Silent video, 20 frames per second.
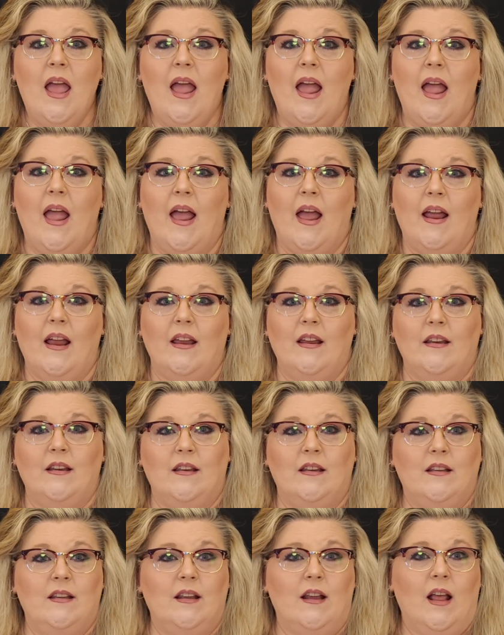
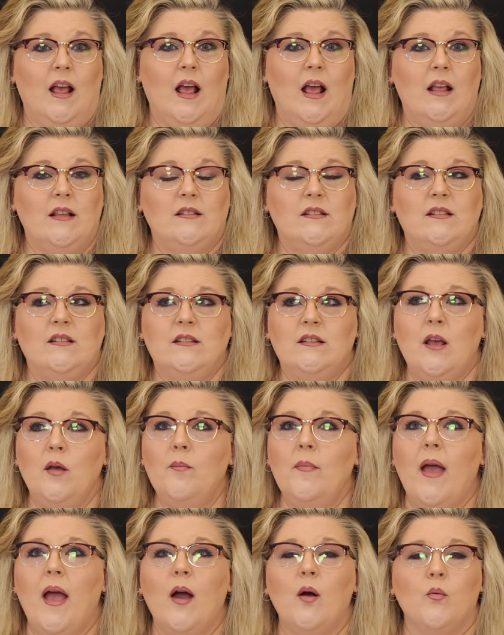and
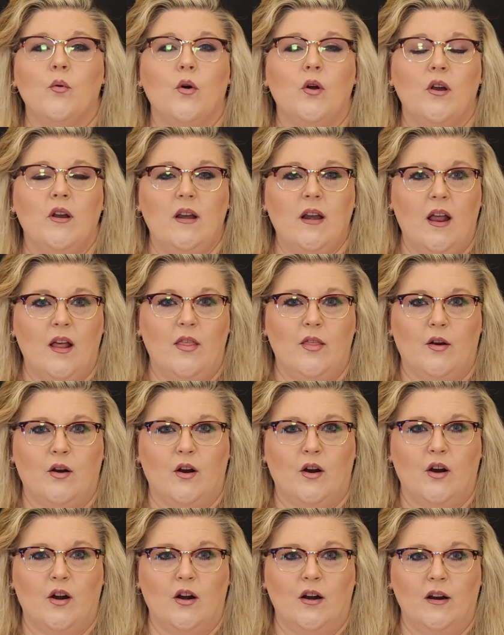somehow or
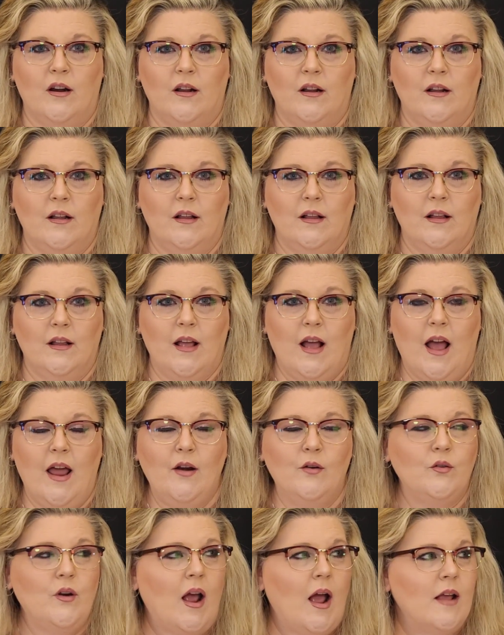another,
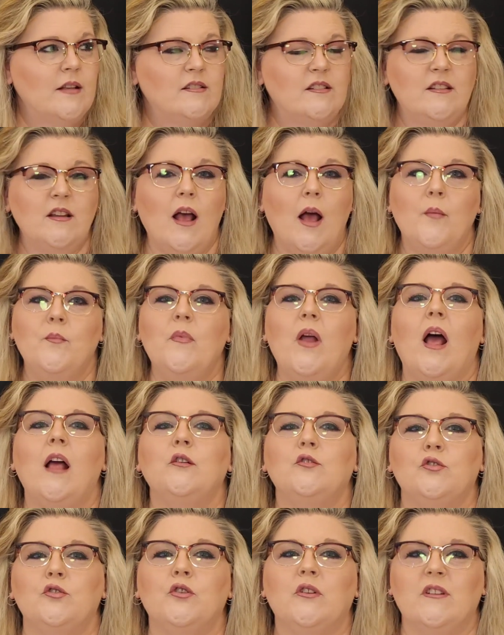I'm
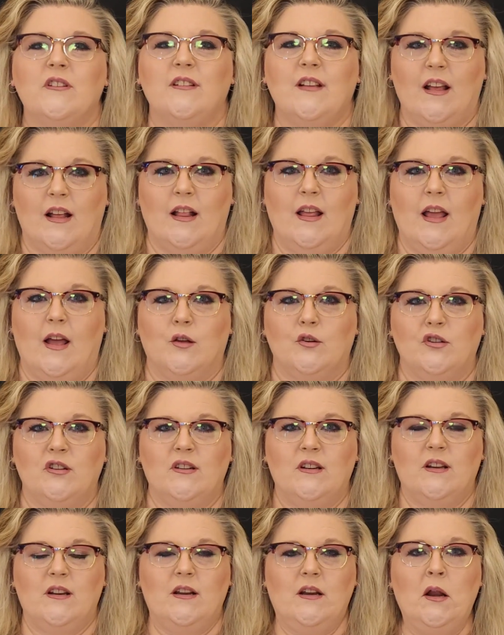not sure exactly how she
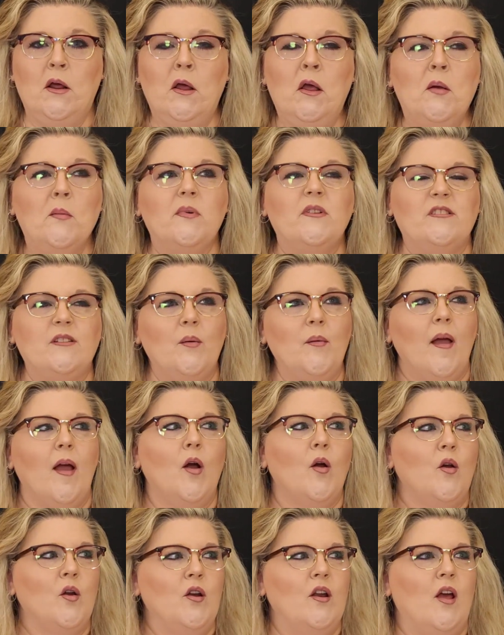did it, but
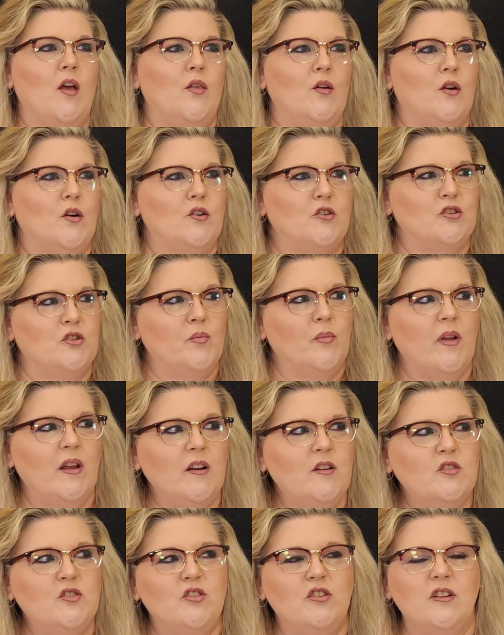somehow or another, she
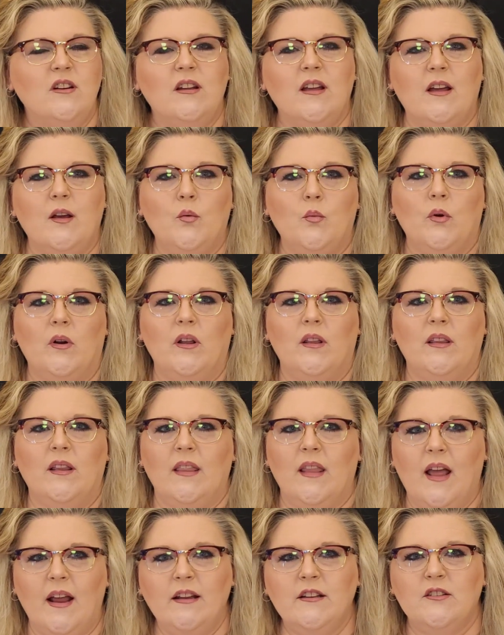managed to get one of the
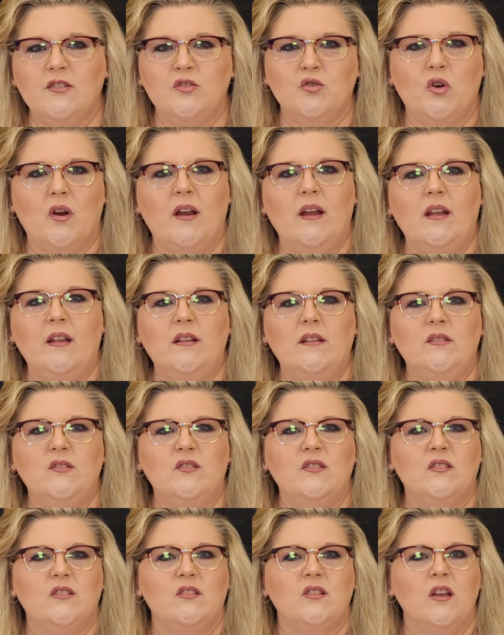light
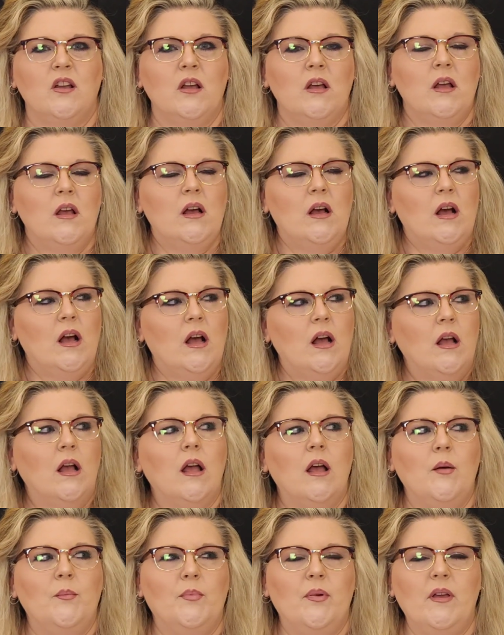strands
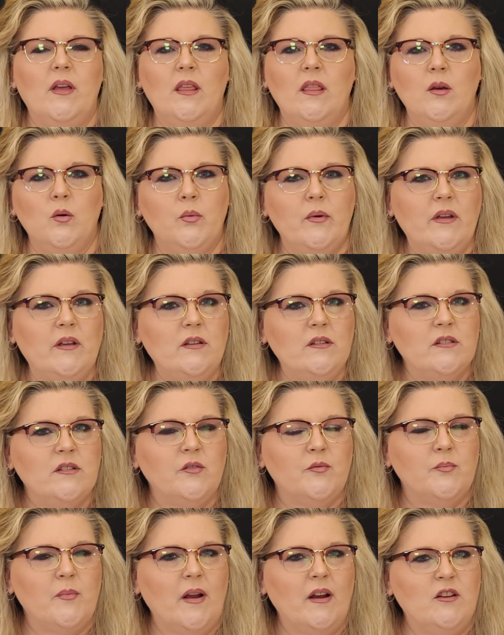hung up in the wheels
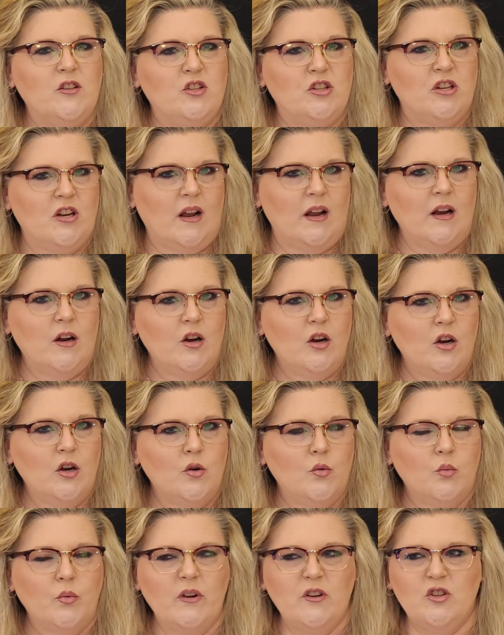of my
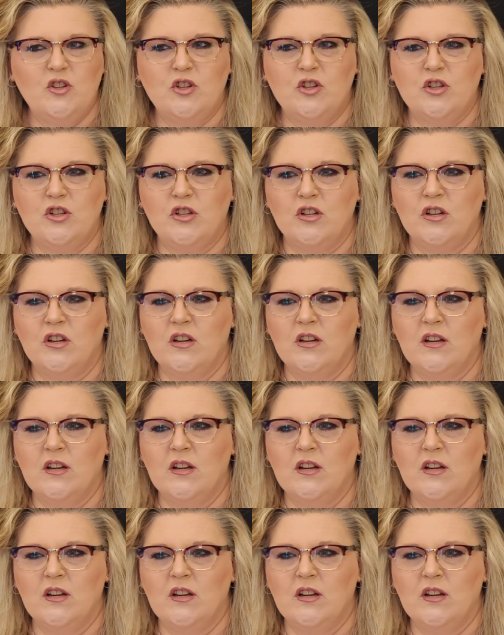chair, which